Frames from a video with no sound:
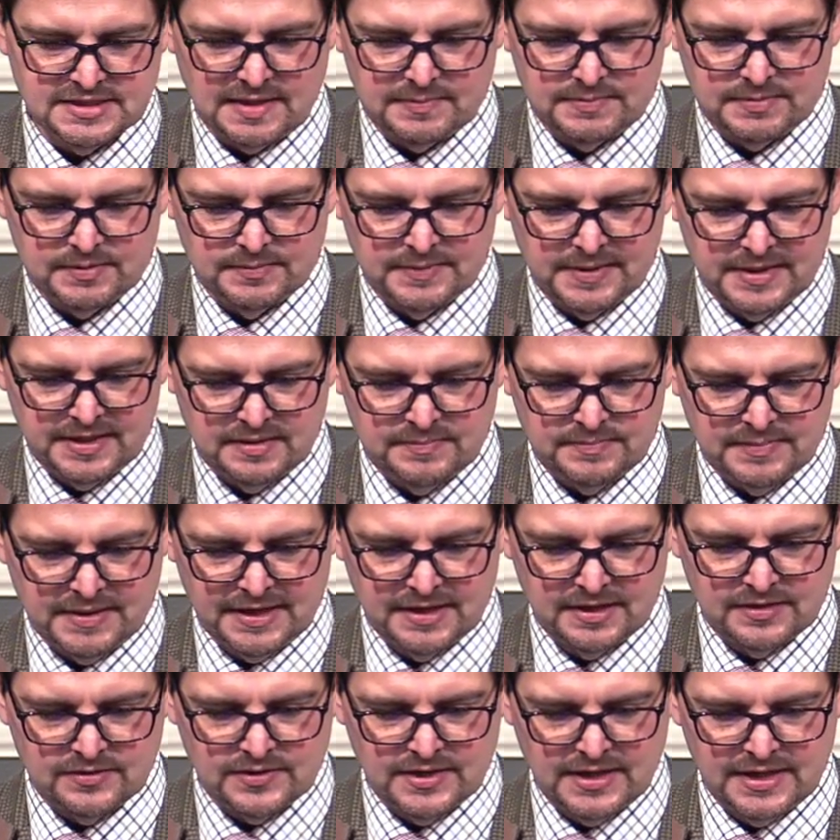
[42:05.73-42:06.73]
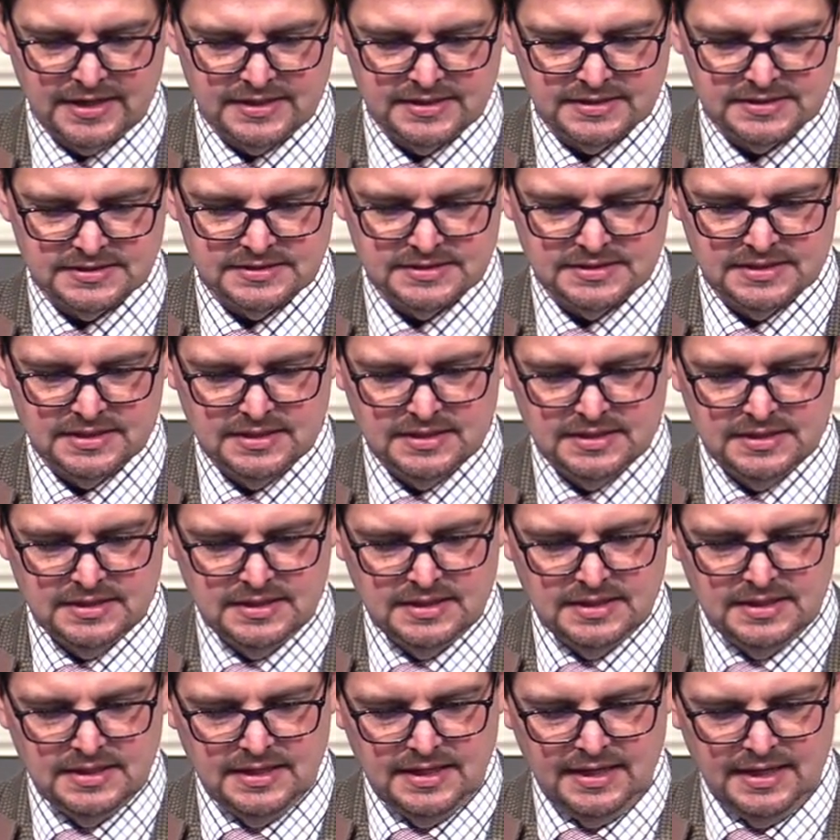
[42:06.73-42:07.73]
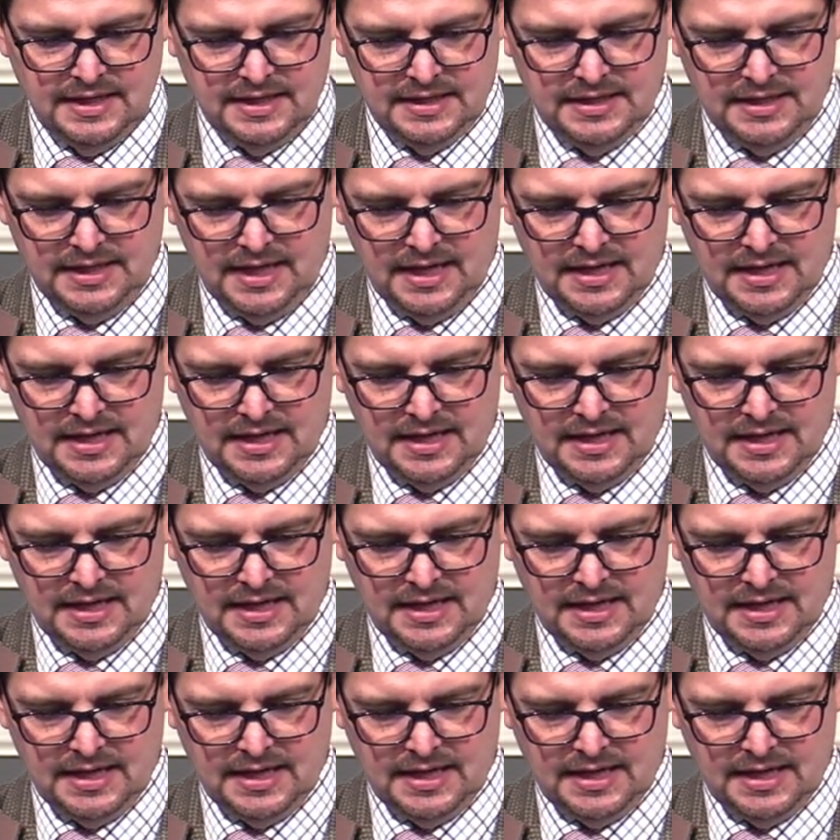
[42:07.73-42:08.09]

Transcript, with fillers: supplemented by Christ. And,